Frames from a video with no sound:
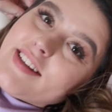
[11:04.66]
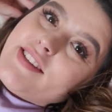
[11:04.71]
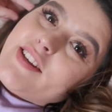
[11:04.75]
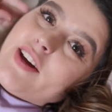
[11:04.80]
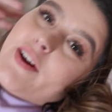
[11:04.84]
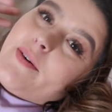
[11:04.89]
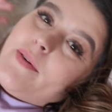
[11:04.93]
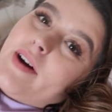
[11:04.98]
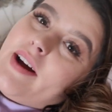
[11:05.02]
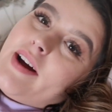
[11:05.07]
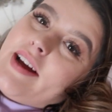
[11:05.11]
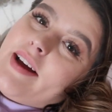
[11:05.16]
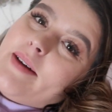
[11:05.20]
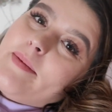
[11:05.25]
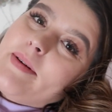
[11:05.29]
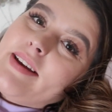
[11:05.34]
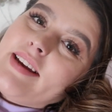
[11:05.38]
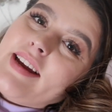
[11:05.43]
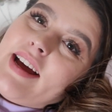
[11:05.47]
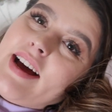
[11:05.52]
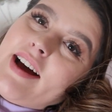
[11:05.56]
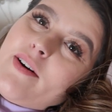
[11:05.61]
So I
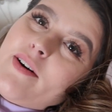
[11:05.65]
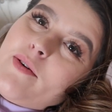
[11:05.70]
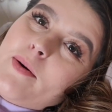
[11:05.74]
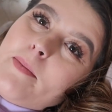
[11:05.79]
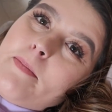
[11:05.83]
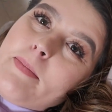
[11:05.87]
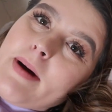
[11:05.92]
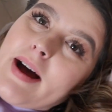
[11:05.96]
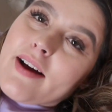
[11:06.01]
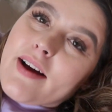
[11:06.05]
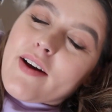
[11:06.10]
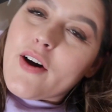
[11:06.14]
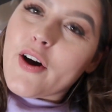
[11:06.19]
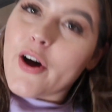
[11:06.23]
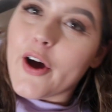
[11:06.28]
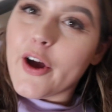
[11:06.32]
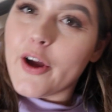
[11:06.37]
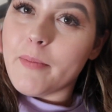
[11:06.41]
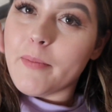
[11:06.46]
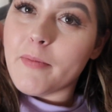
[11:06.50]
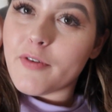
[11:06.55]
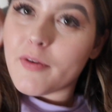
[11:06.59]
am now back
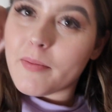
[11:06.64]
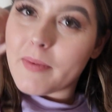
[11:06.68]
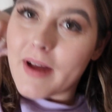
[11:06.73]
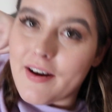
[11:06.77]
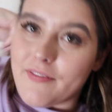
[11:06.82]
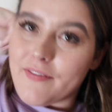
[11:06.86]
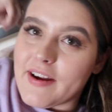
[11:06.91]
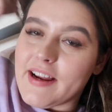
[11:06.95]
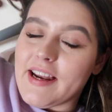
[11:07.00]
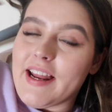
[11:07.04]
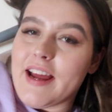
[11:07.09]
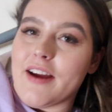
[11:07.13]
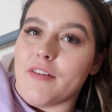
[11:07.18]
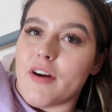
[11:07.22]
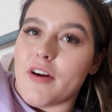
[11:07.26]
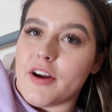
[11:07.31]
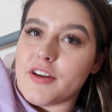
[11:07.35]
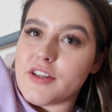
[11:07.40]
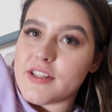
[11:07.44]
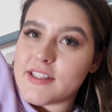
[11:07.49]
home from Cafe Nero.